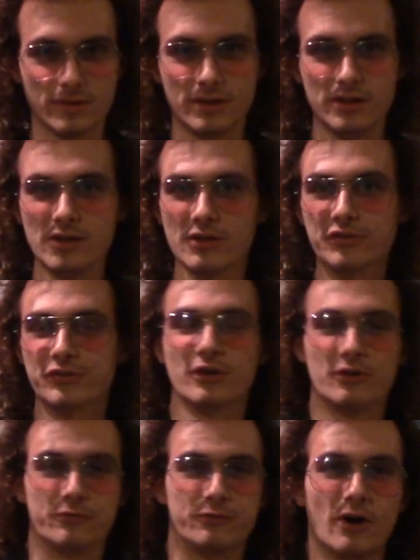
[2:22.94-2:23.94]
yeah, it's
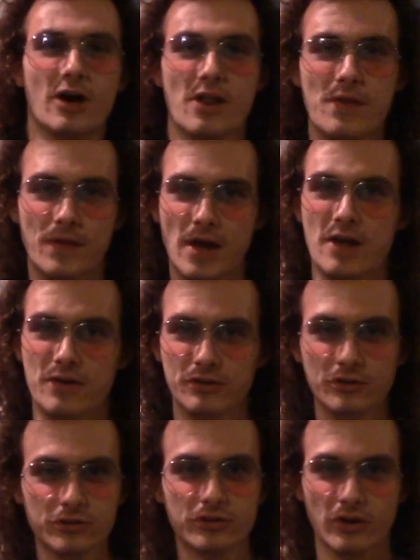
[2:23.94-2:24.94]
all fine and dandy,
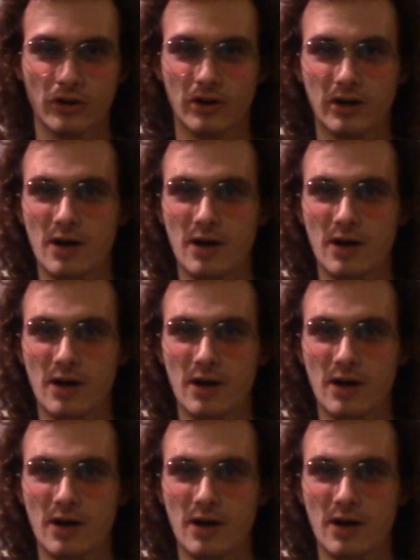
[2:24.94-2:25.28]
sure.